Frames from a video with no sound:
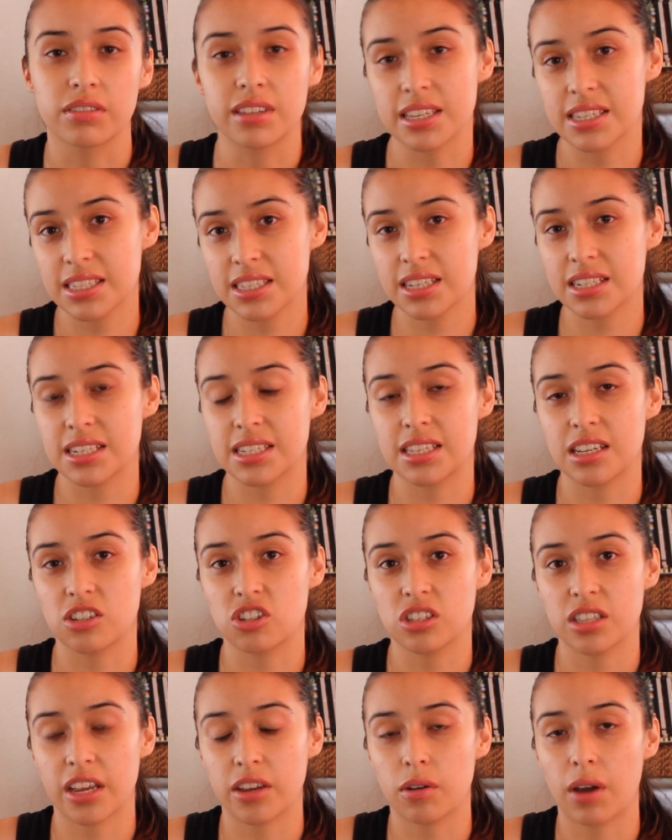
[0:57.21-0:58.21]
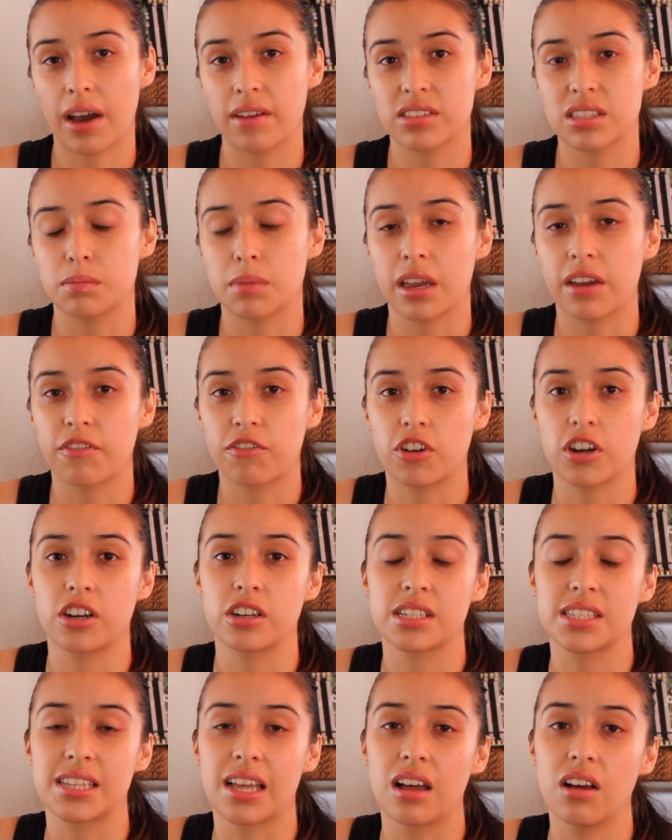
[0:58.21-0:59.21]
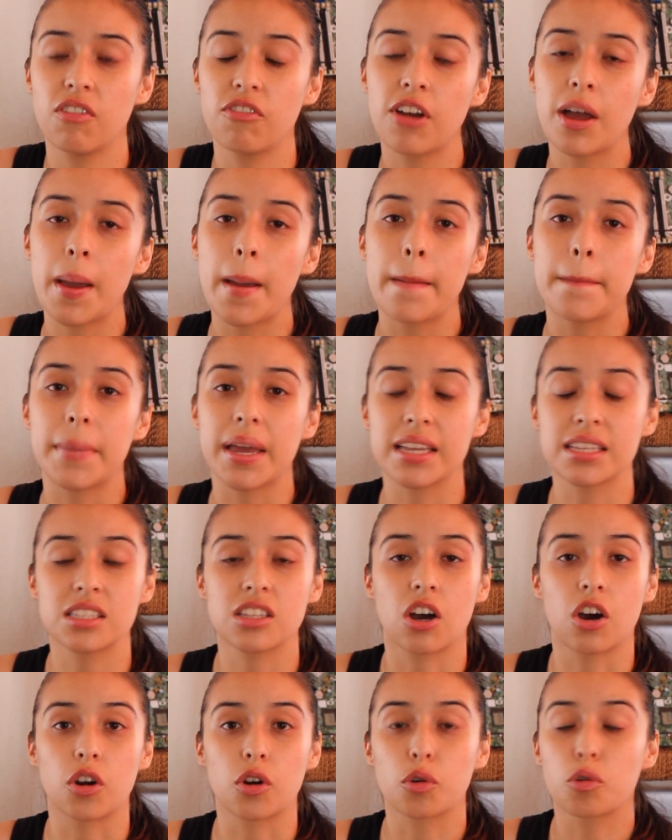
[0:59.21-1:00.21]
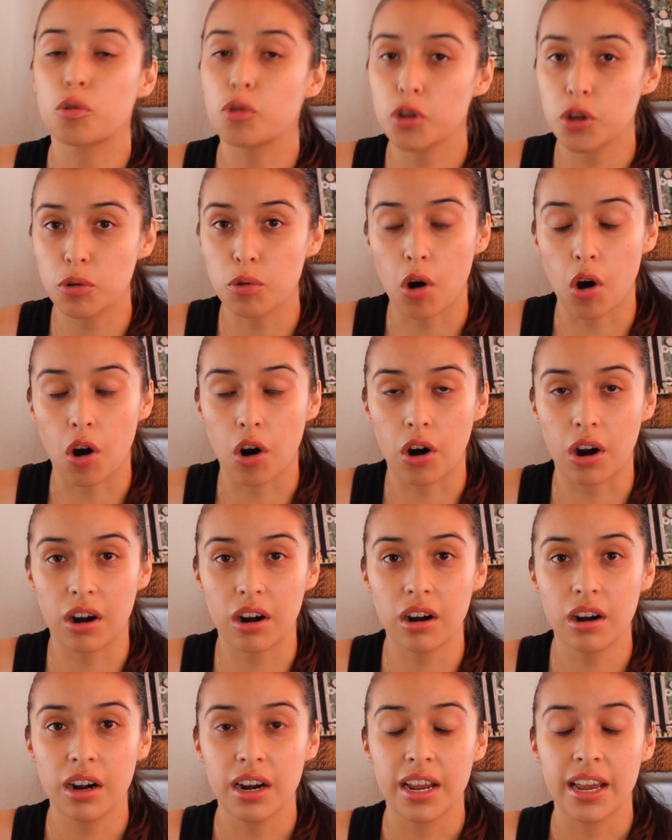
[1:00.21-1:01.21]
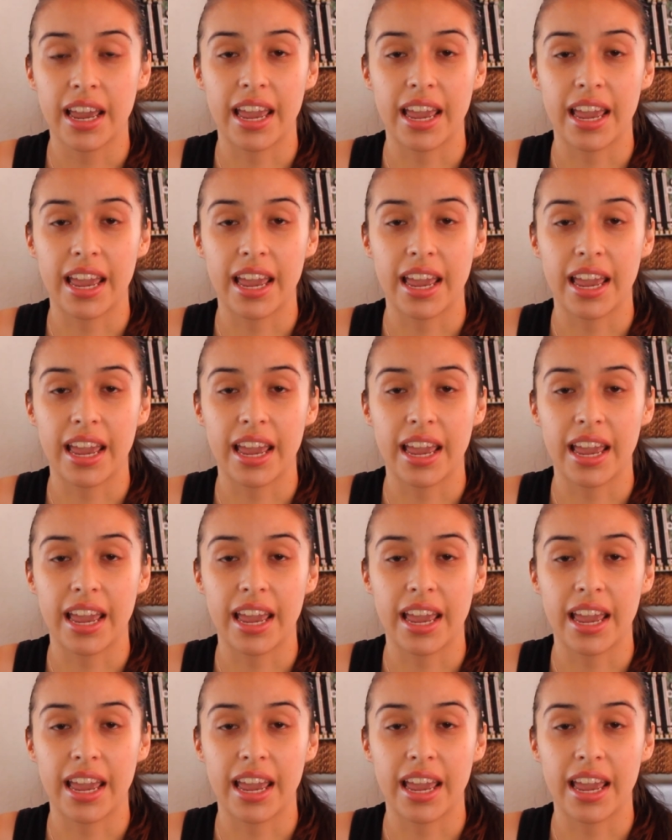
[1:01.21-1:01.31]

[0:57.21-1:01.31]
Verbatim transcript: This is a decision that you have to make for yourself based on who you are.